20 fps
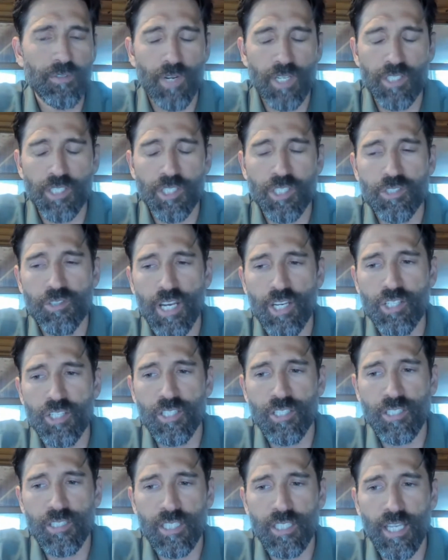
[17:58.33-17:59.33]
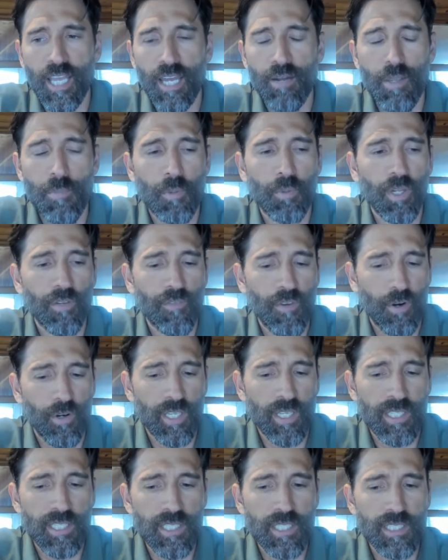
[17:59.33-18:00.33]
registrations and how many people have
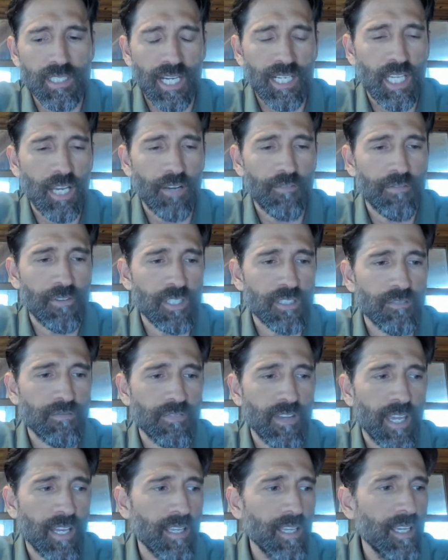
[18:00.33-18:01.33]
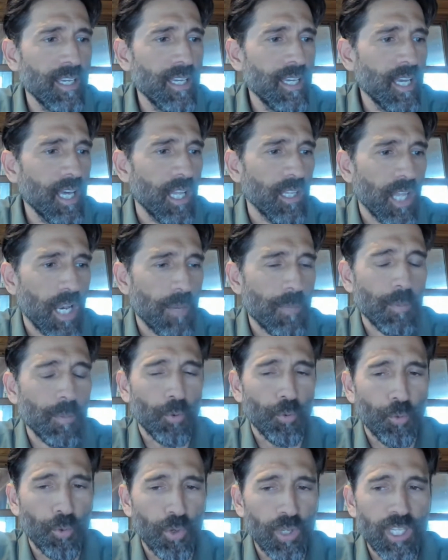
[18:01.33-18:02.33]
already signed up for this event. A lot of
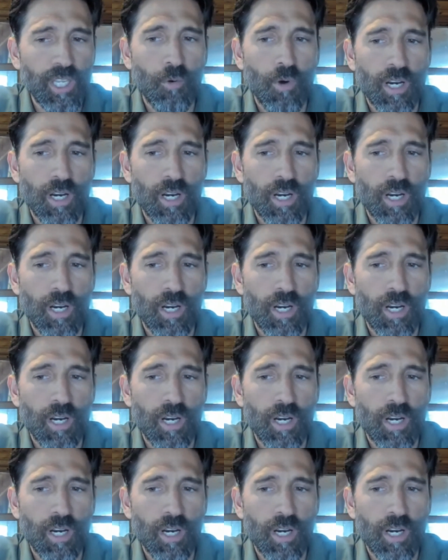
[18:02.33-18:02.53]
people really